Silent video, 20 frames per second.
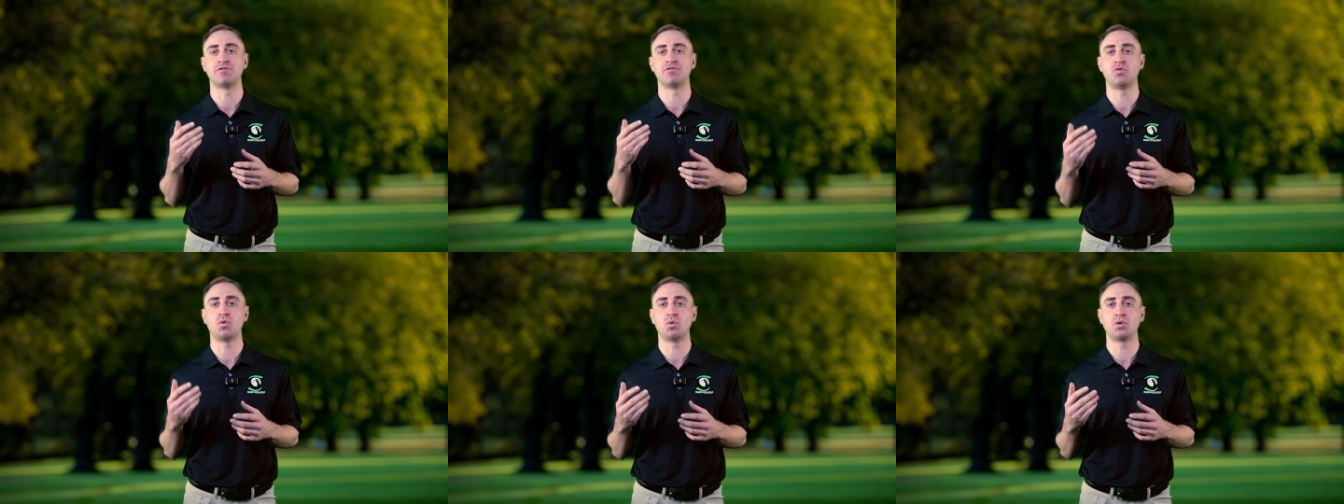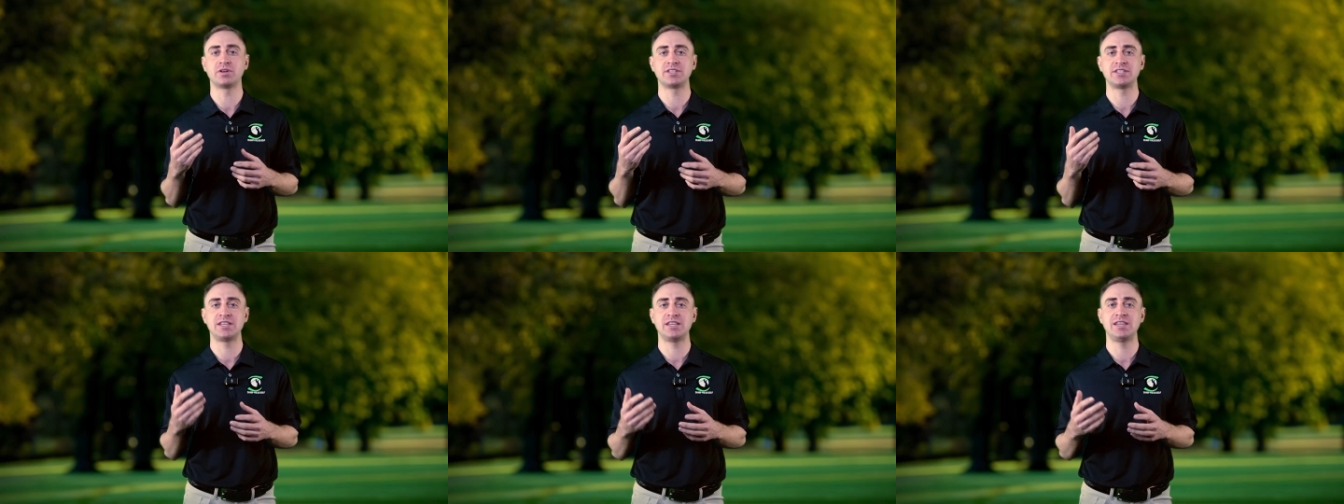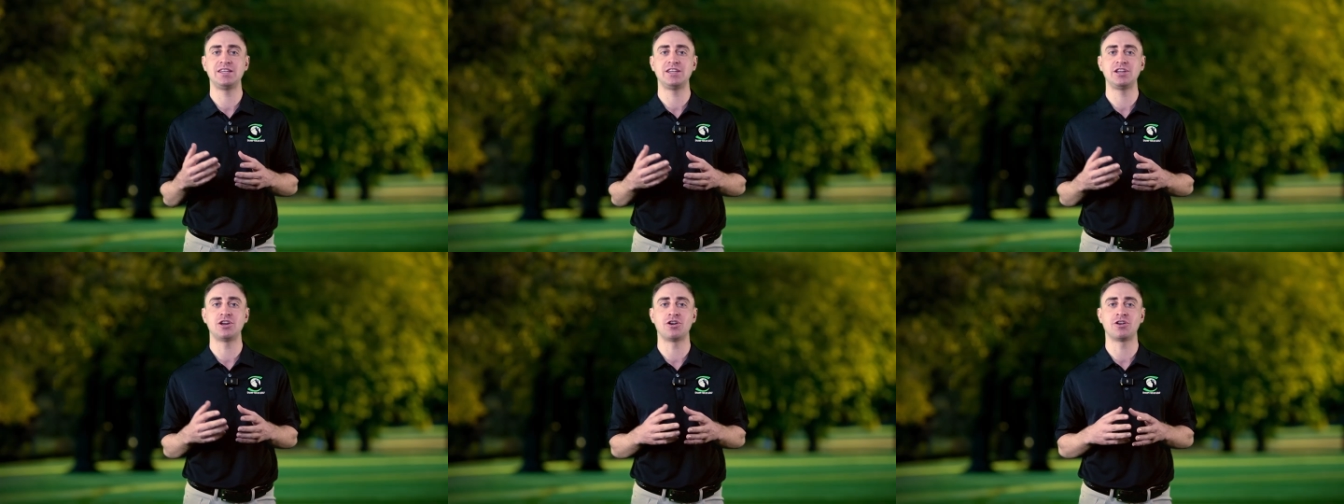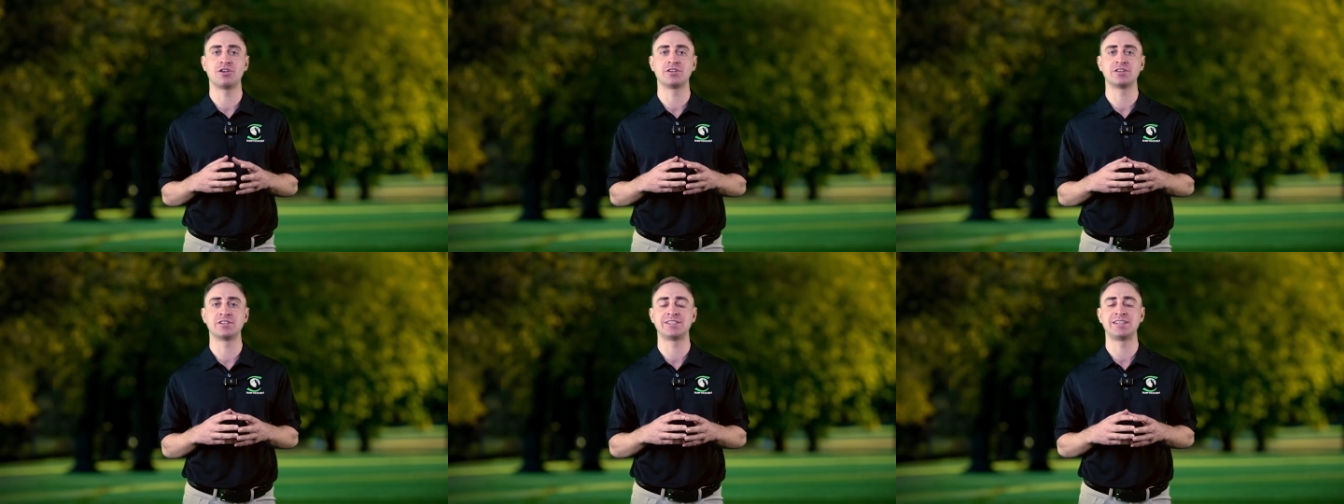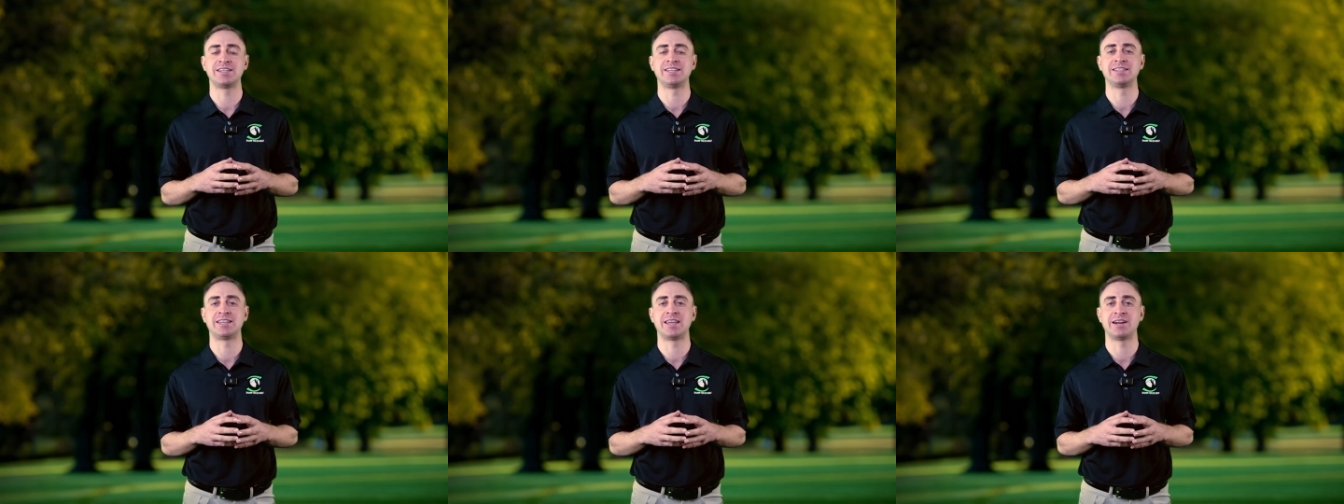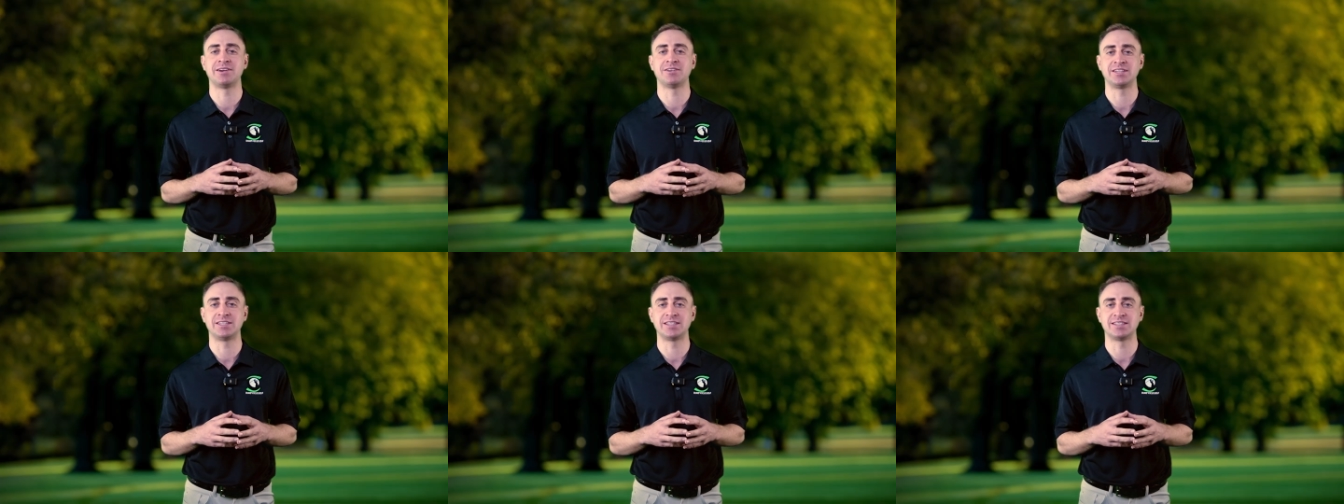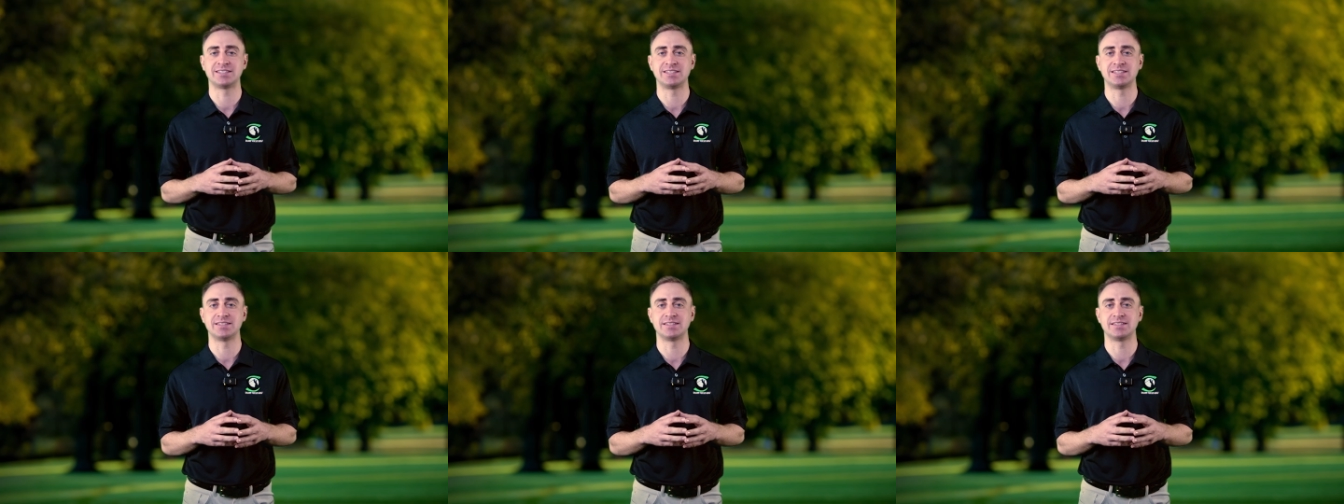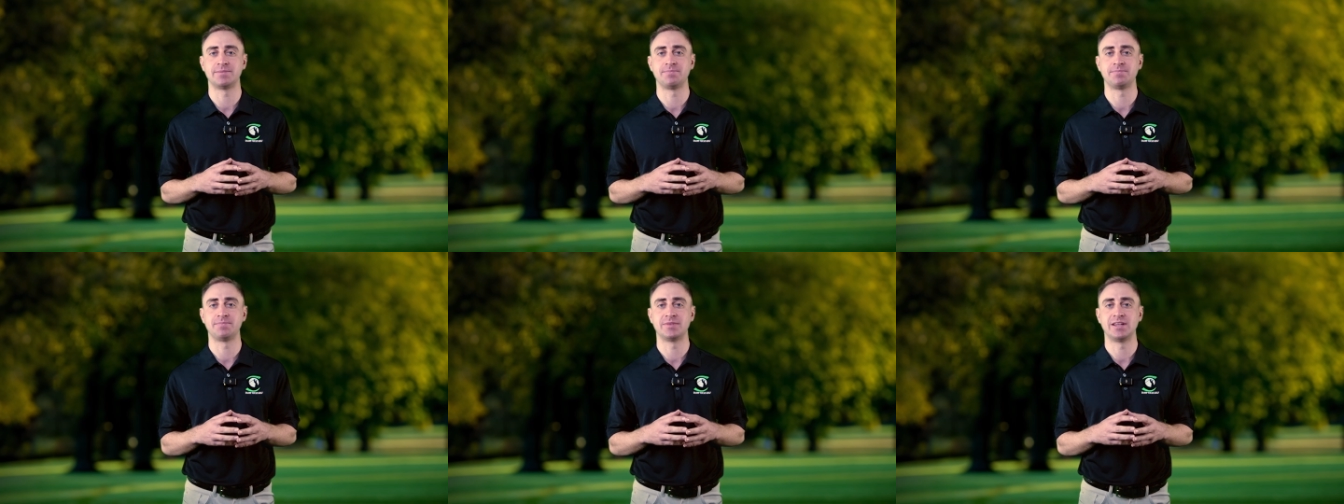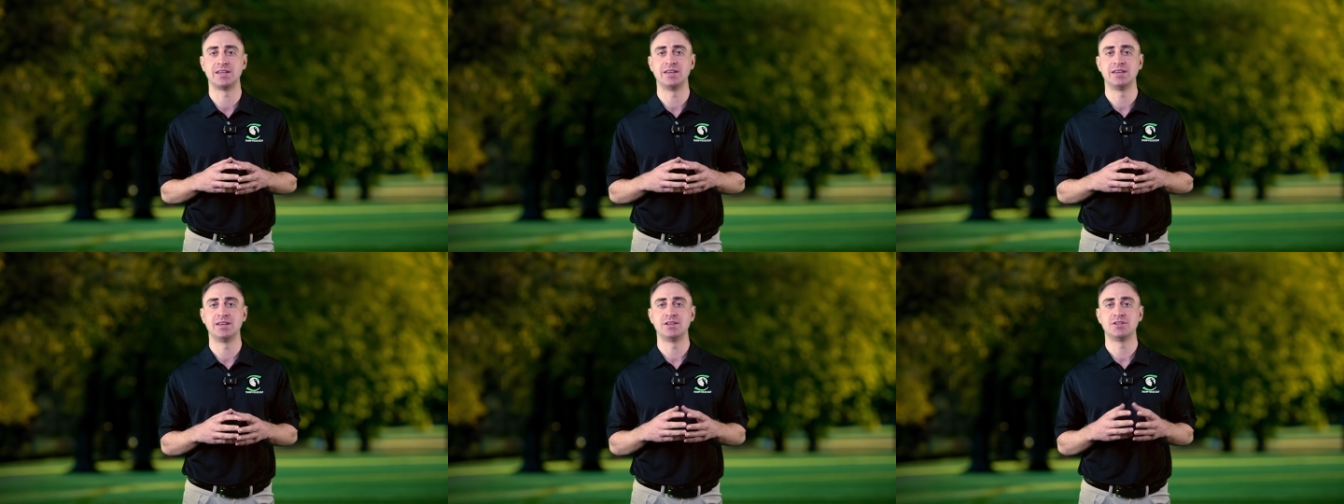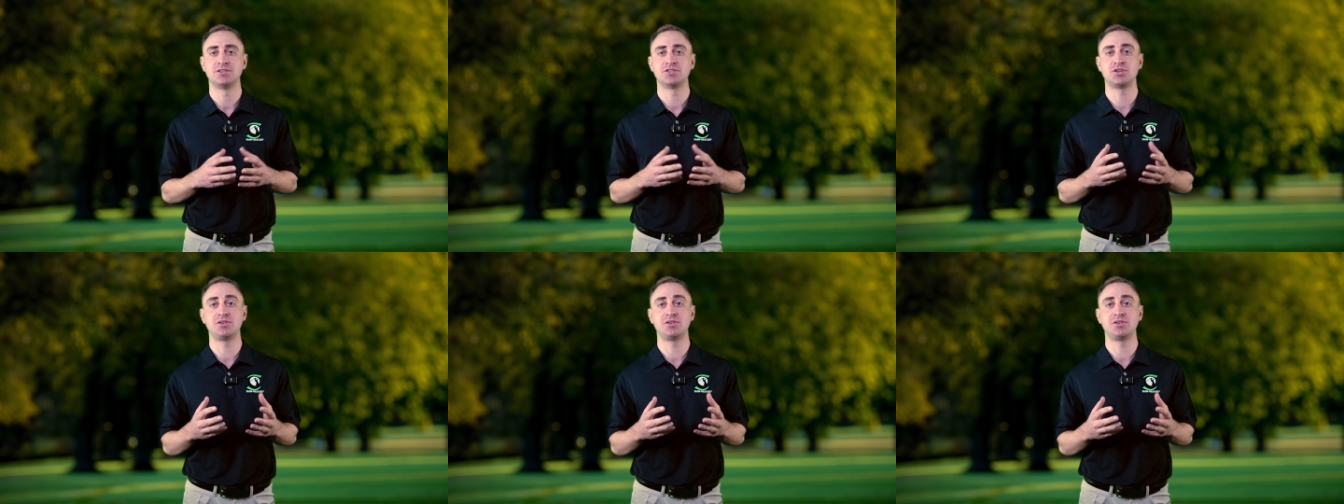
14 yards in carry distance. So